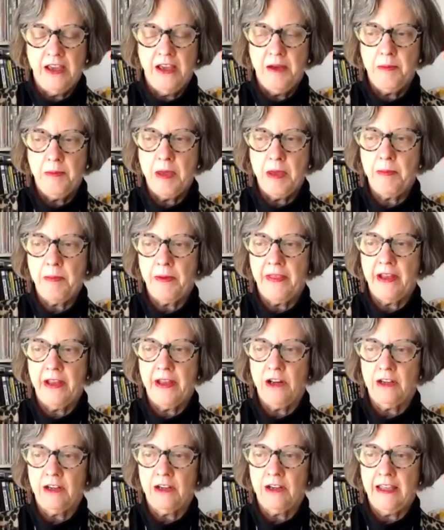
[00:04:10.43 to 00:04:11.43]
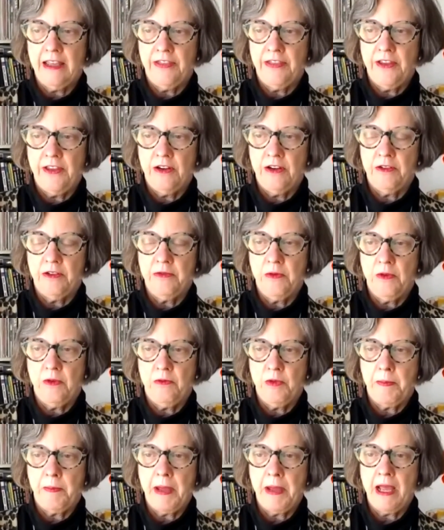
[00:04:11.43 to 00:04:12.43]
people that look like they're
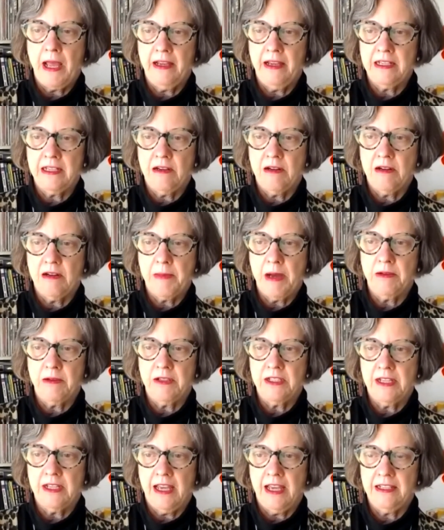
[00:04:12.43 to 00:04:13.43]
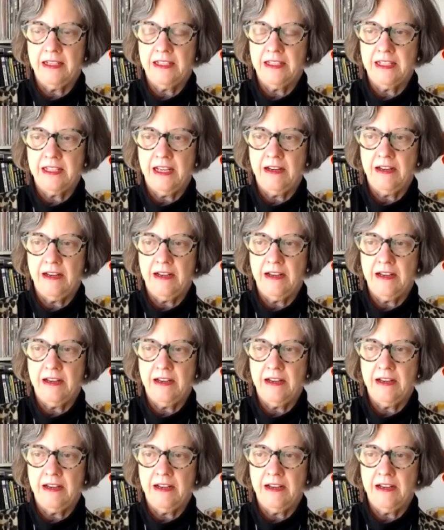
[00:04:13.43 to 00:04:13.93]
rappelling down a mountainside instead,